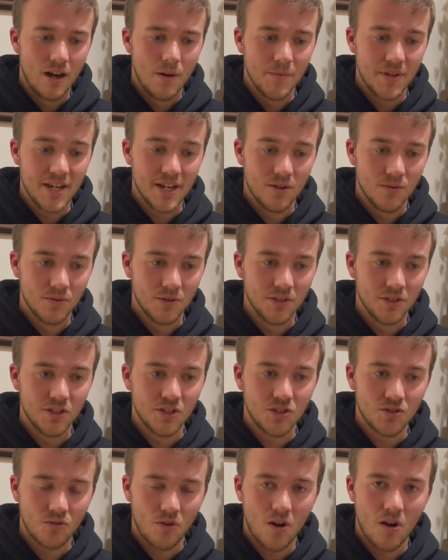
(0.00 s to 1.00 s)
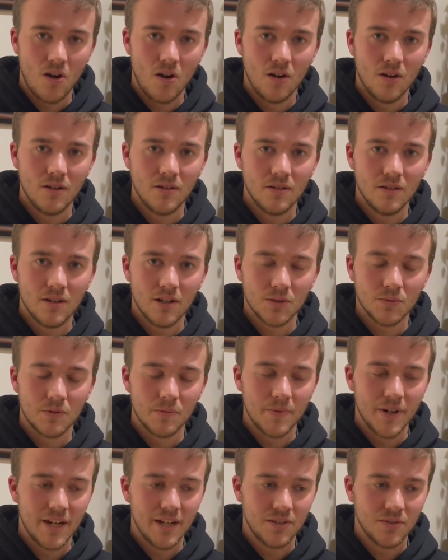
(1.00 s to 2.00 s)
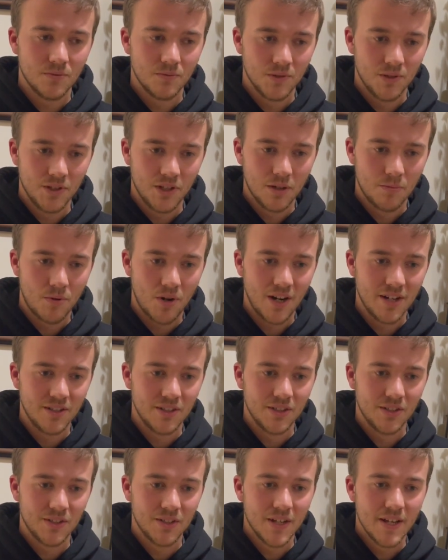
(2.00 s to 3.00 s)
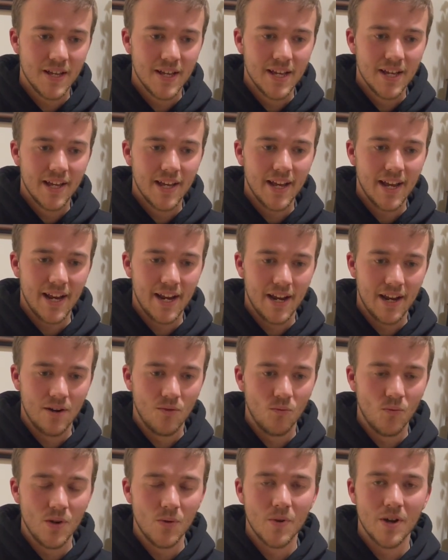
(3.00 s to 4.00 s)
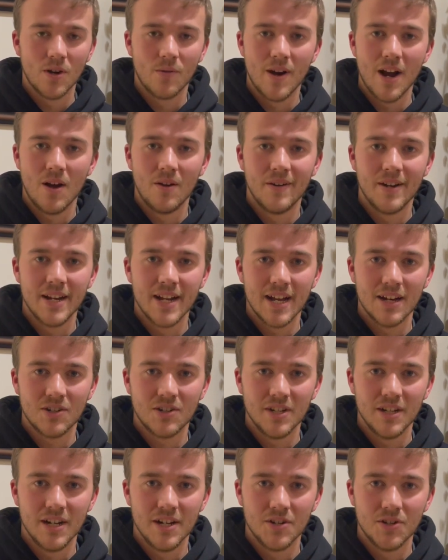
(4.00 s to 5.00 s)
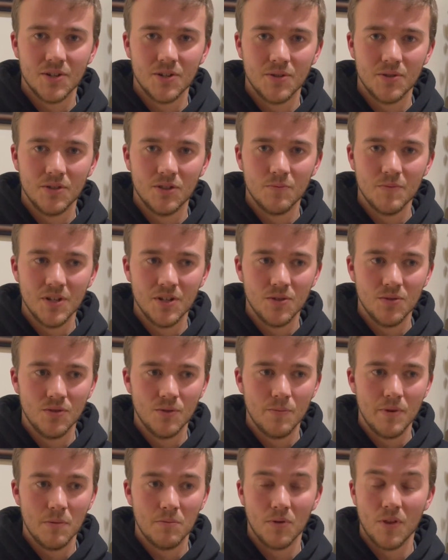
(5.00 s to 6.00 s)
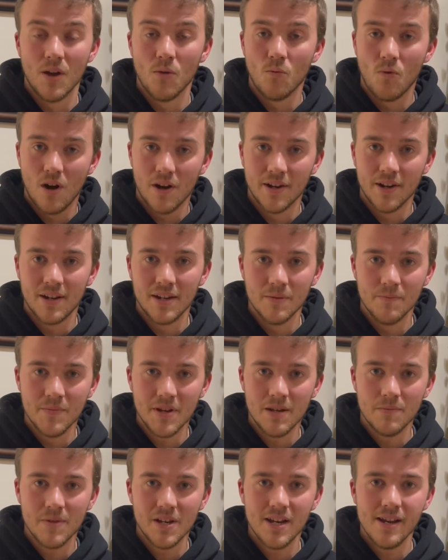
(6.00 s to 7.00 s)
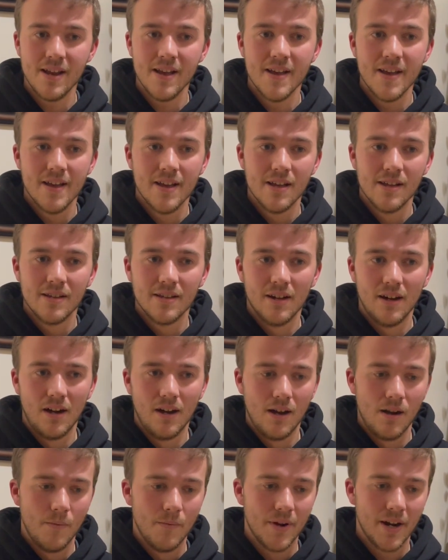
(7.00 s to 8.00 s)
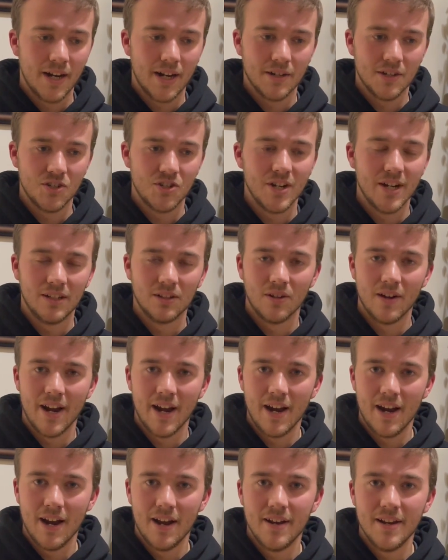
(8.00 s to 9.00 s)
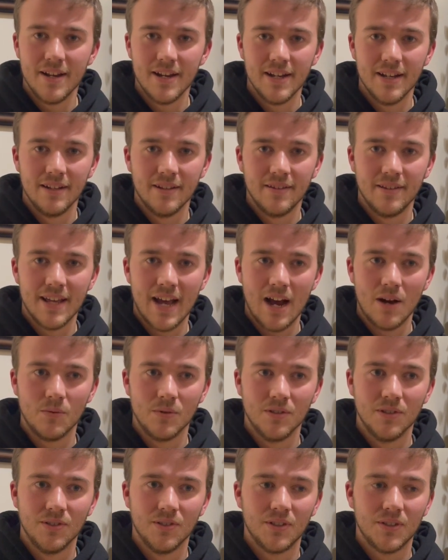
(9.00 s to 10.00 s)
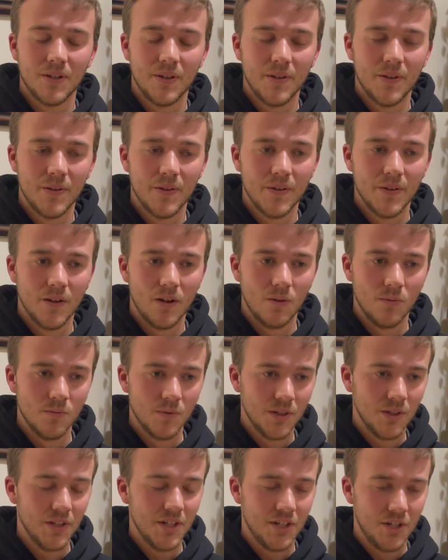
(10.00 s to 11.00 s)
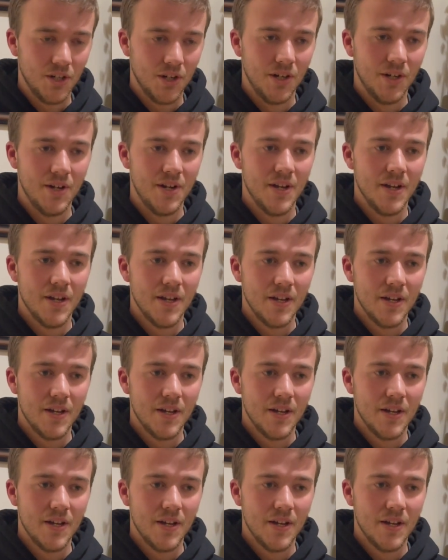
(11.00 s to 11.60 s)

He had a really strong customer base, really good prices. And we went around and he actually introduced me to the people that wanted to meet me. And I got to shake their hand. And that was a really good